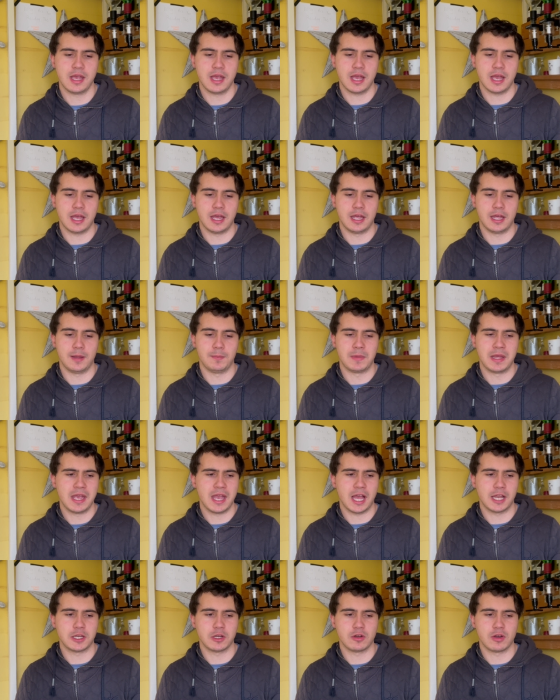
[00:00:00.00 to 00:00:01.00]
I
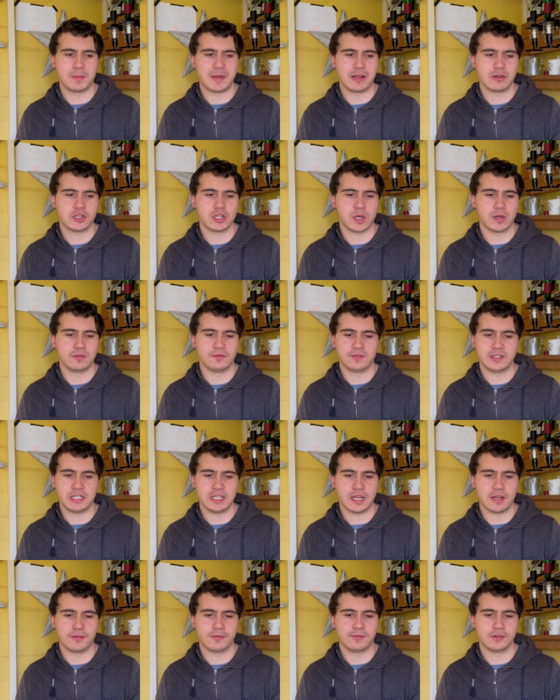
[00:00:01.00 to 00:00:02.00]
don't know about showing
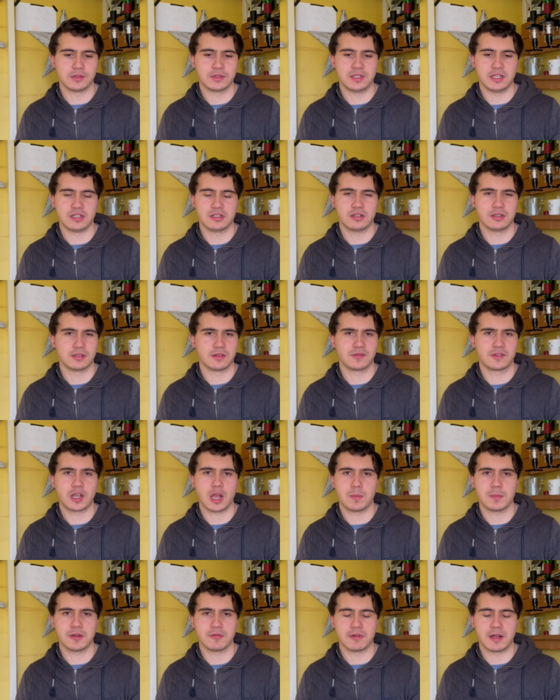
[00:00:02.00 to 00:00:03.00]
video footage because of
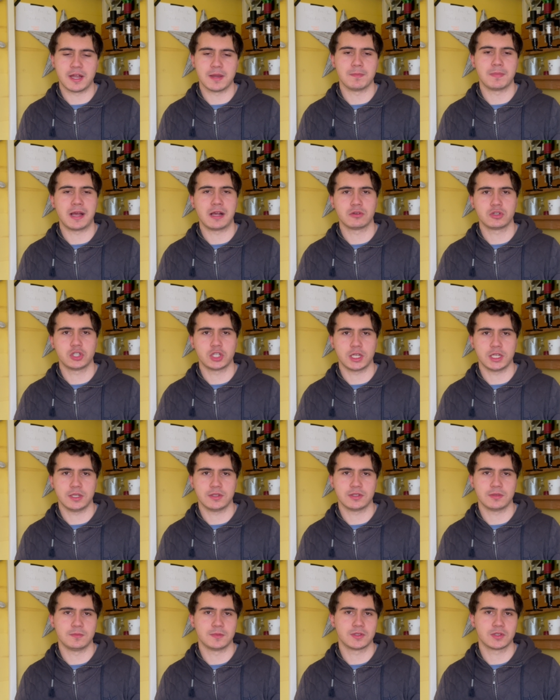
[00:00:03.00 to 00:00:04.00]
copyright, but I'll show you
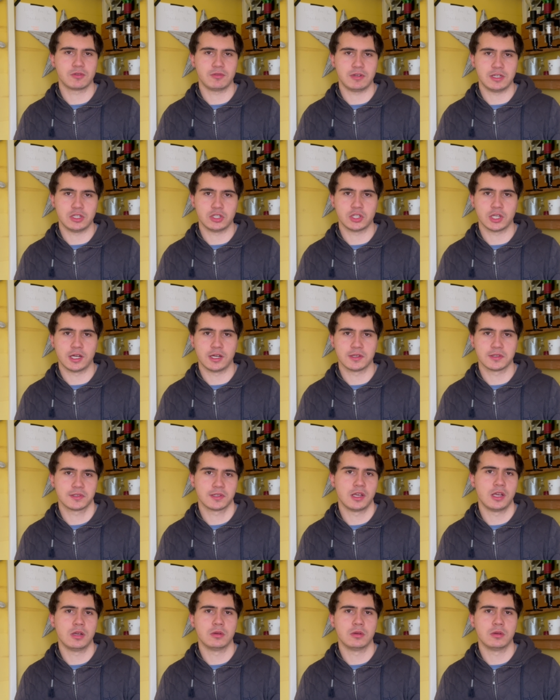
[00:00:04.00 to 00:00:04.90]
some screenshots.